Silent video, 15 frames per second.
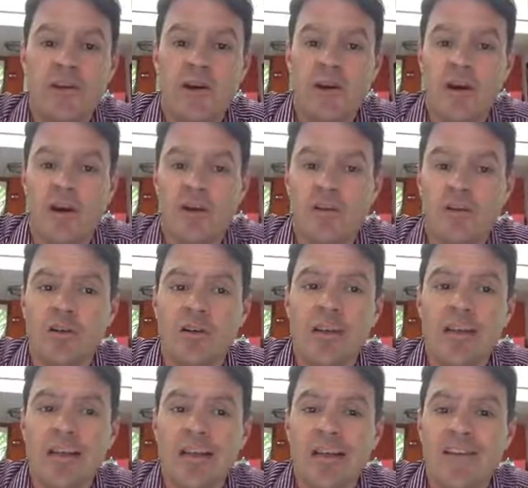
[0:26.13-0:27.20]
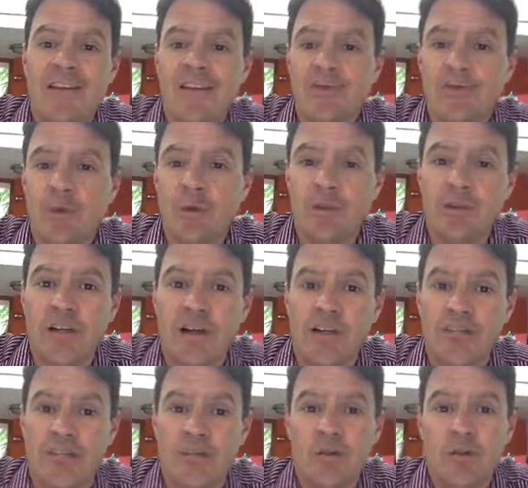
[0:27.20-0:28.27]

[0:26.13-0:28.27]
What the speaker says: are looking in the folder I sent